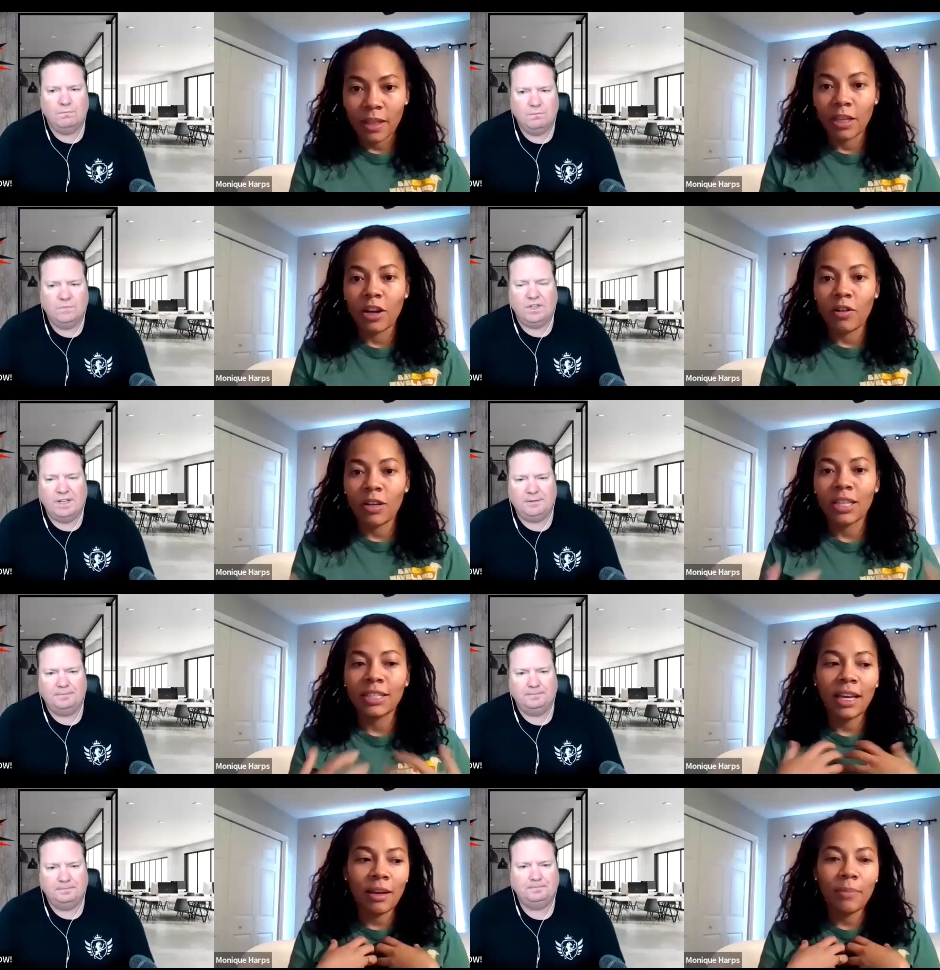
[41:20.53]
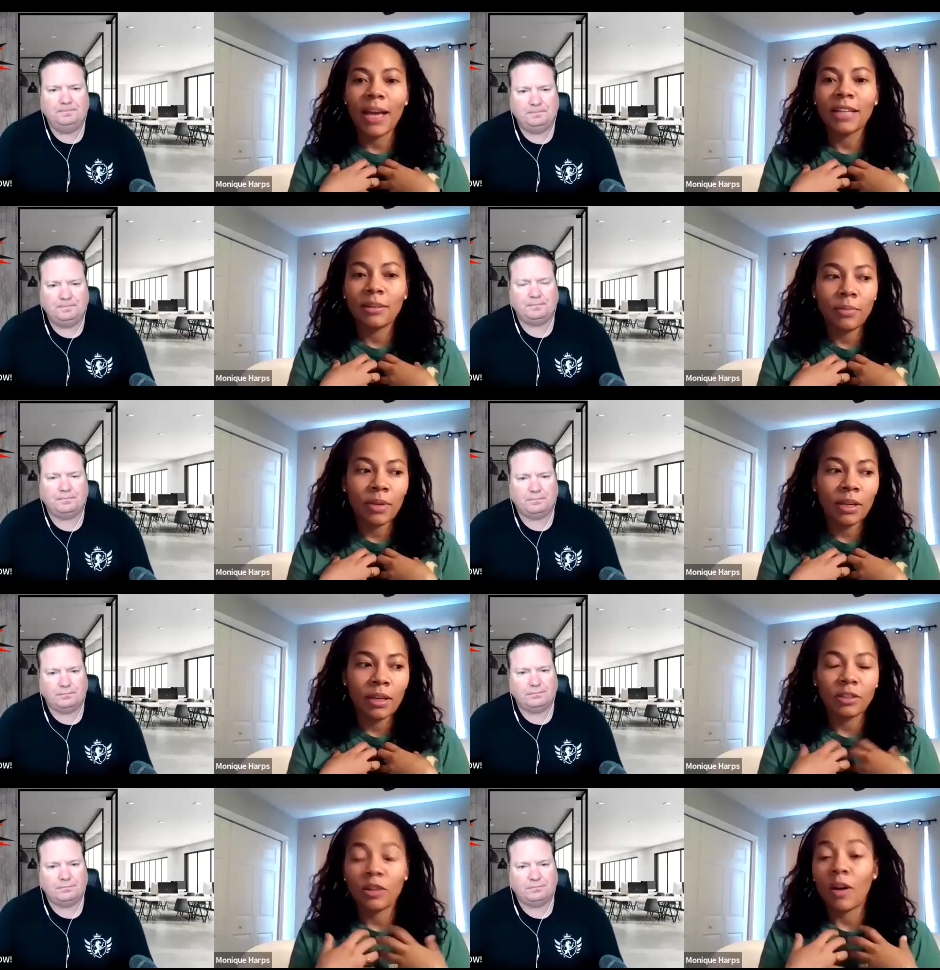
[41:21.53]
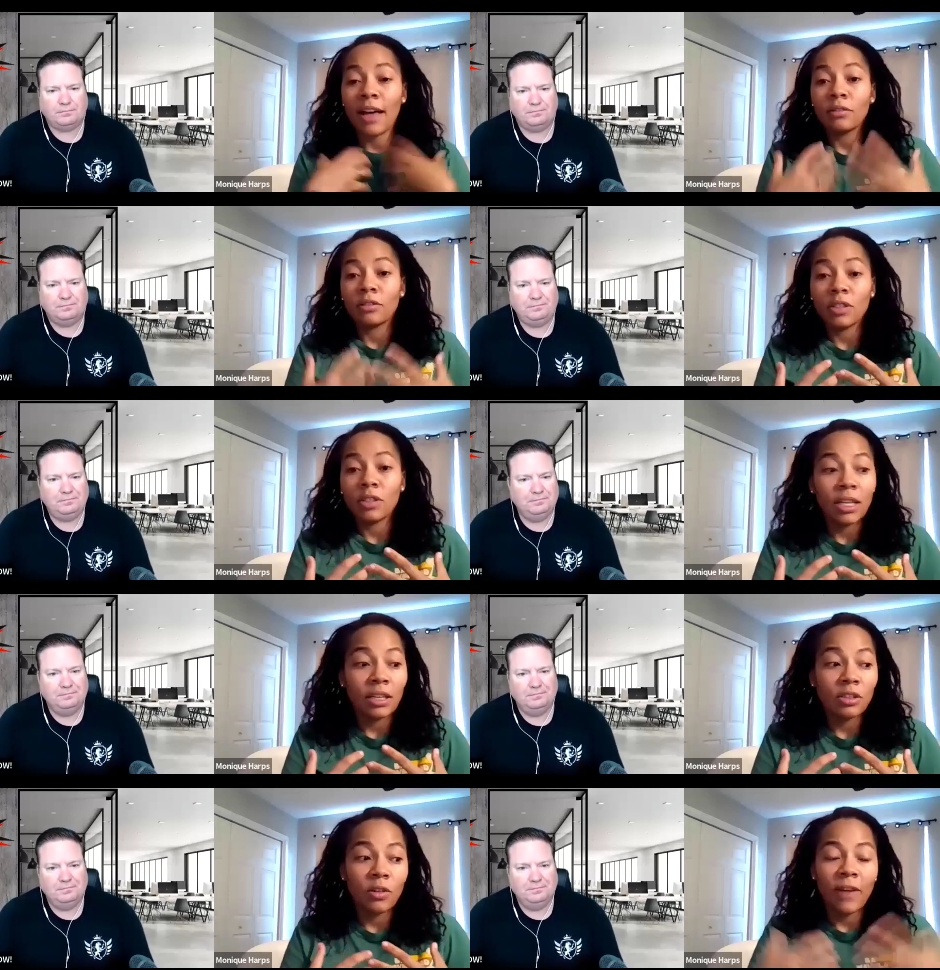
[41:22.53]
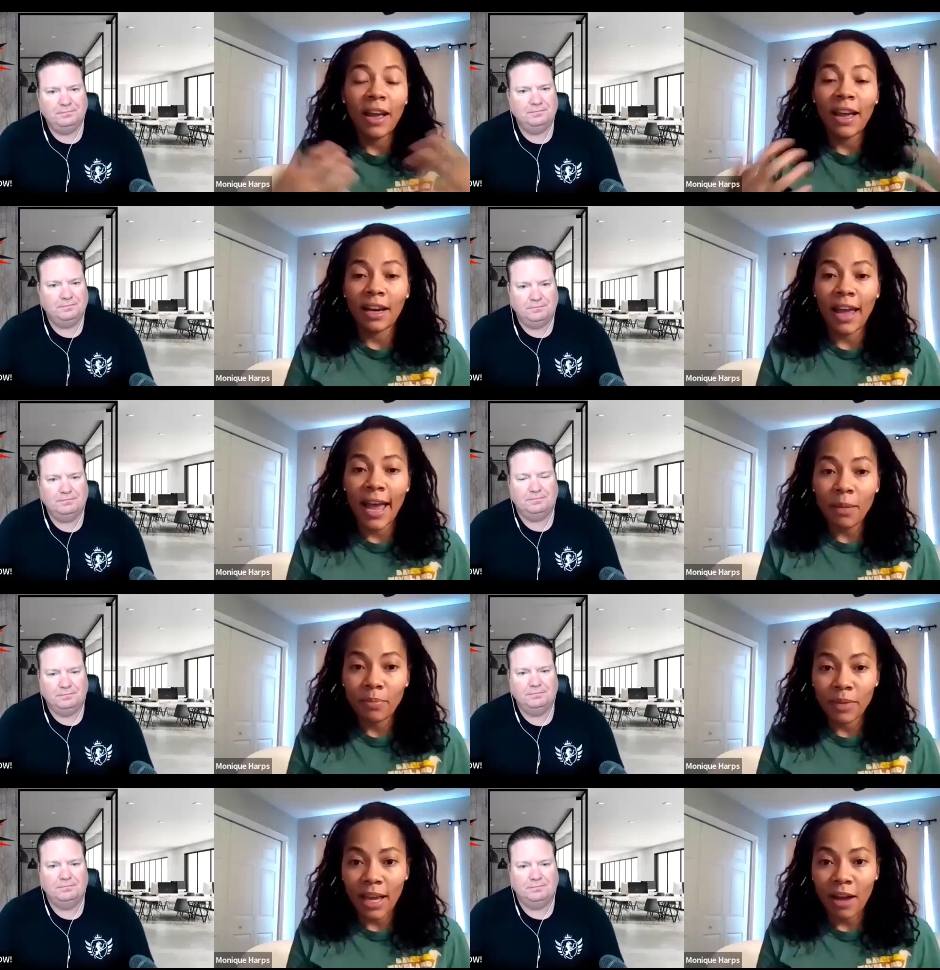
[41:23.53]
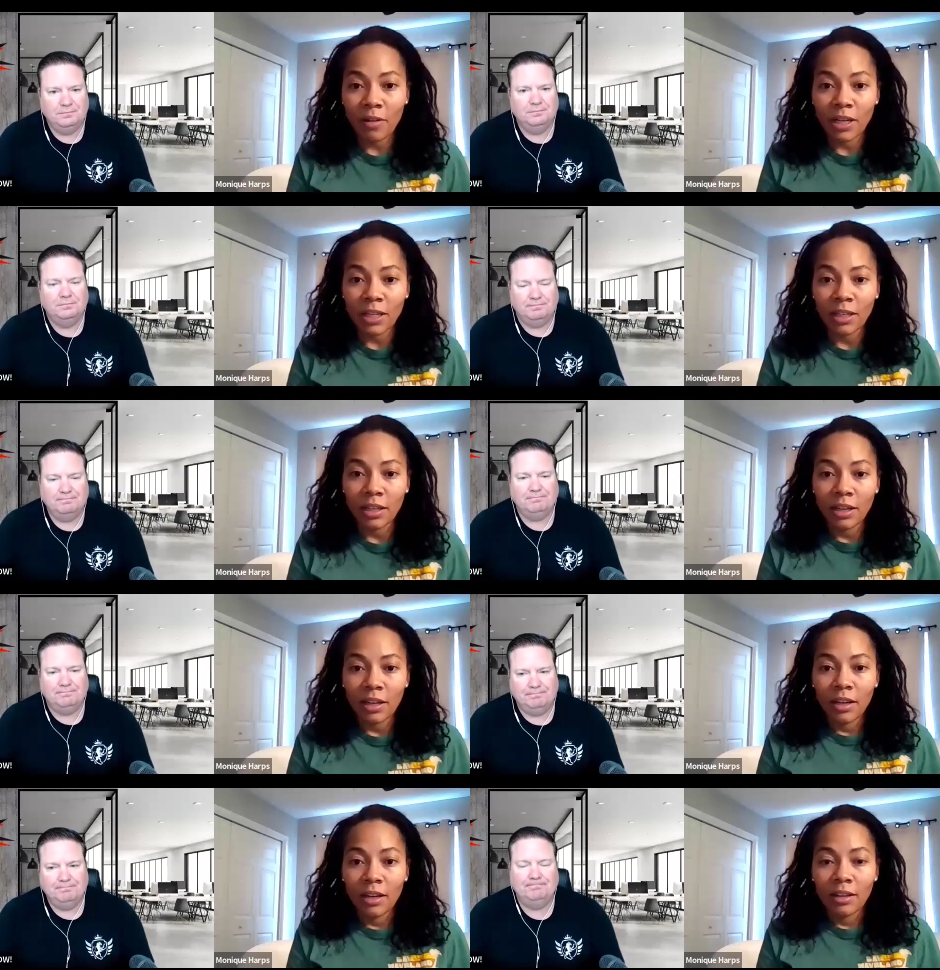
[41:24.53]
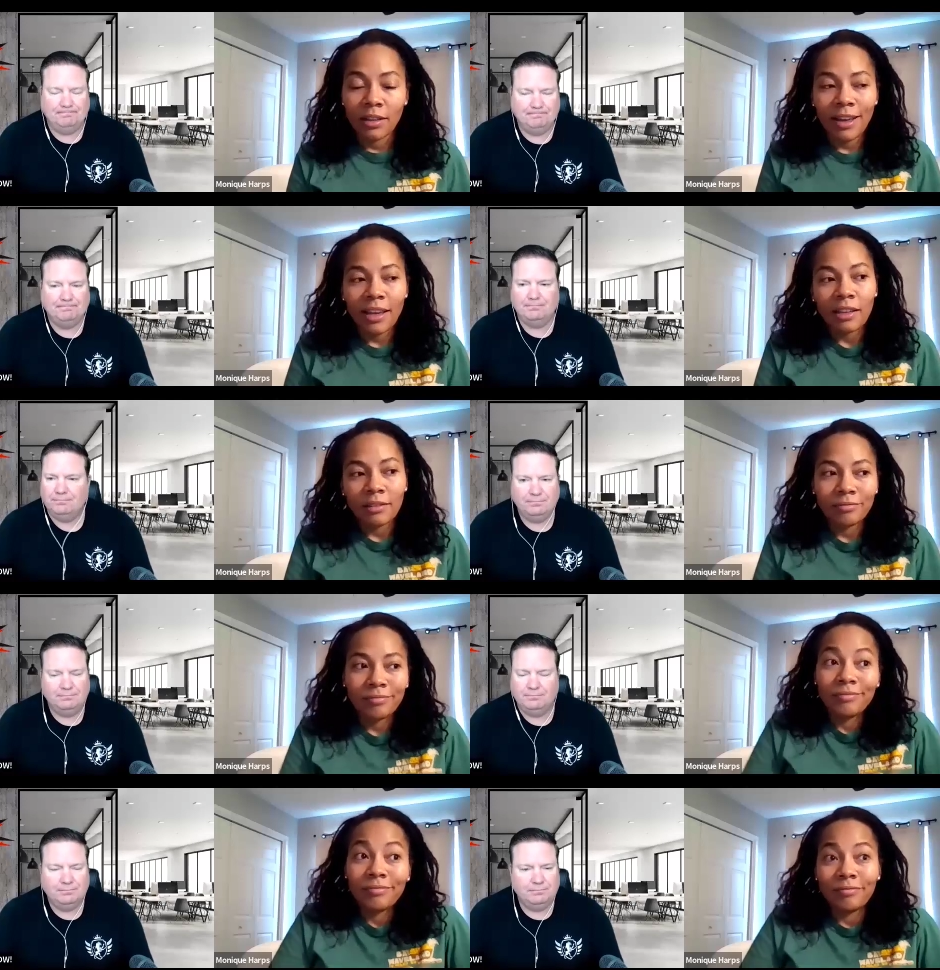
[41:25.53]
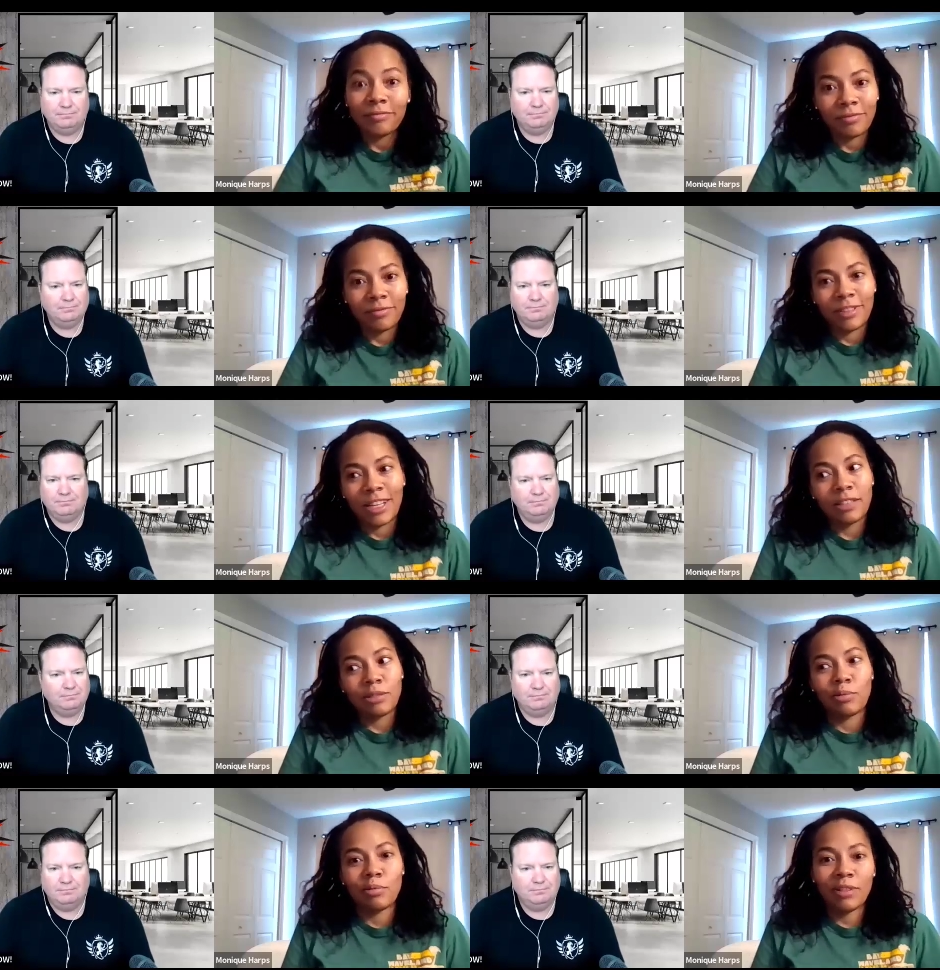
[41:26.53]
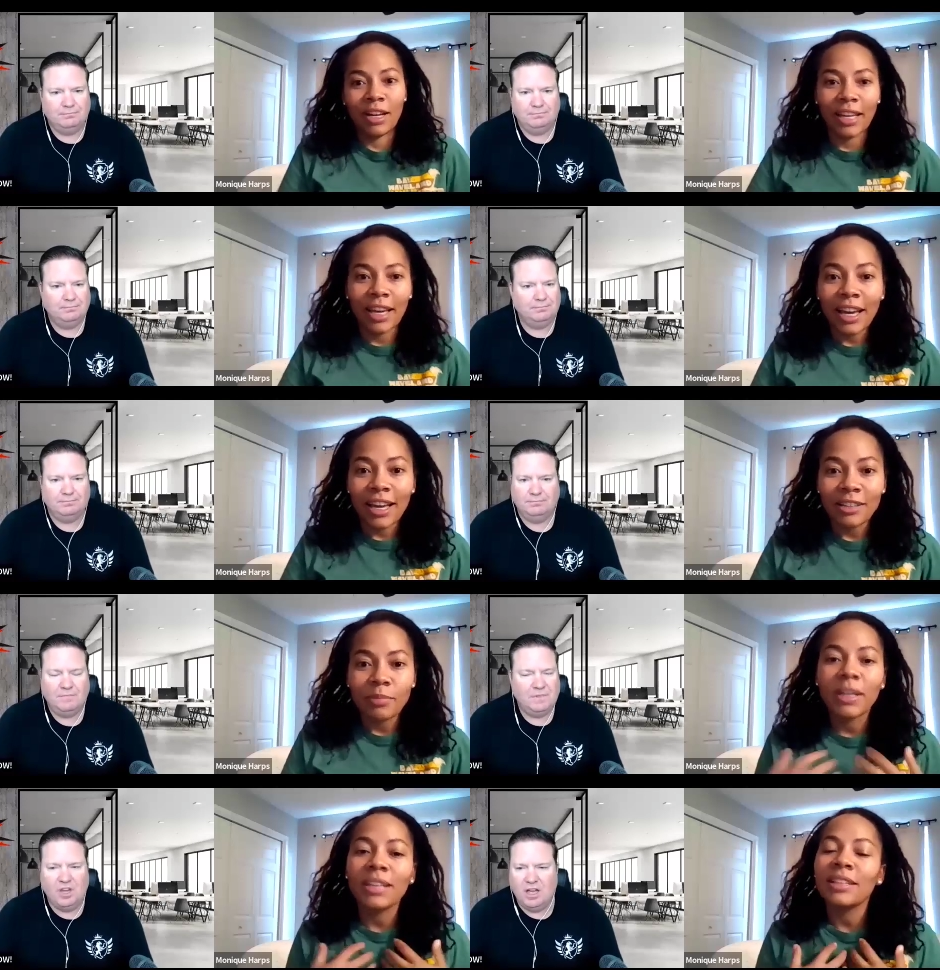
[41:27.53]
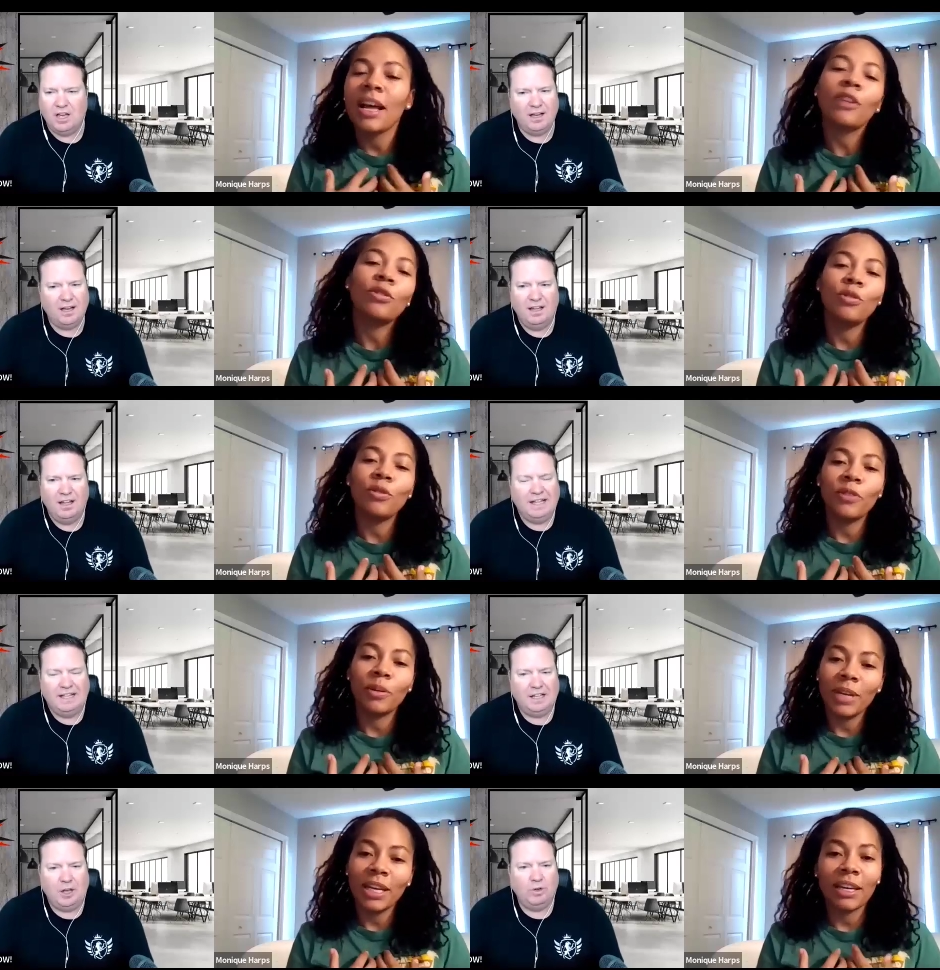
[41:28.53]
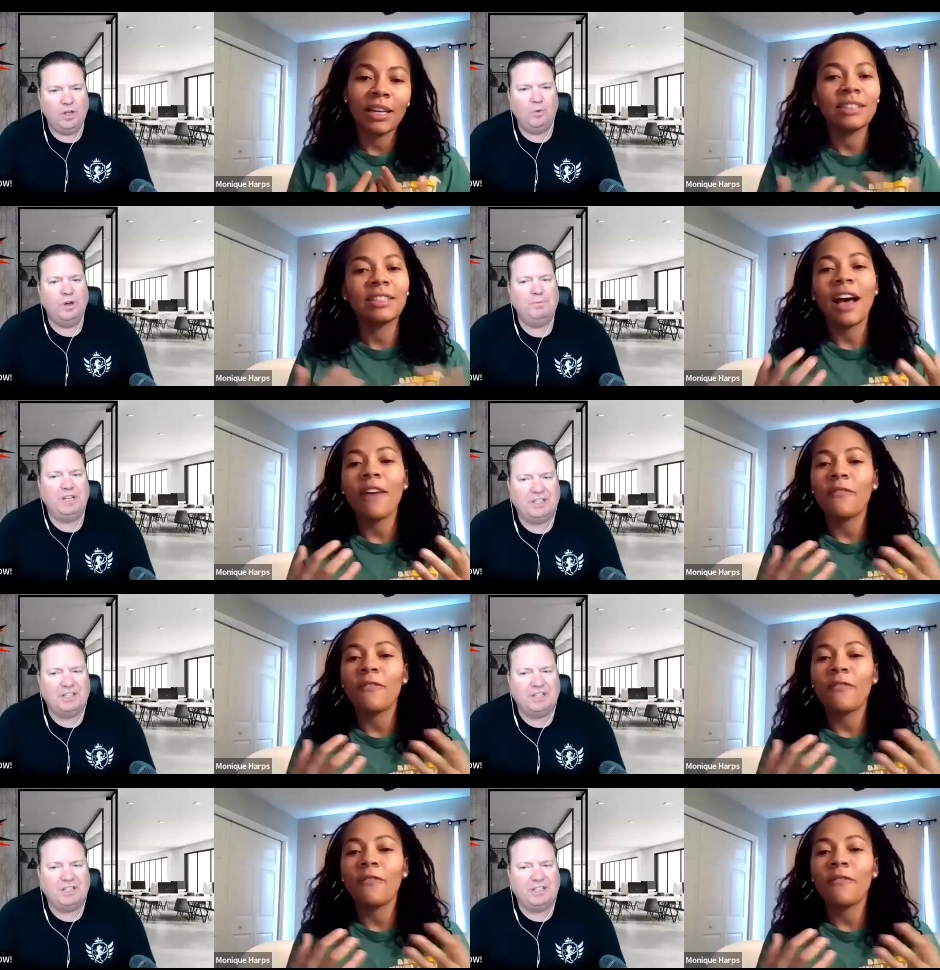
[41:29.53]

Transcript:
Speaker 1: You know, because yeah. like imagine me, so I don't drink. So if I had a happy hour, mm-hmm. like that's cool, I guess, but it's not cool for me. It, it wouldn't be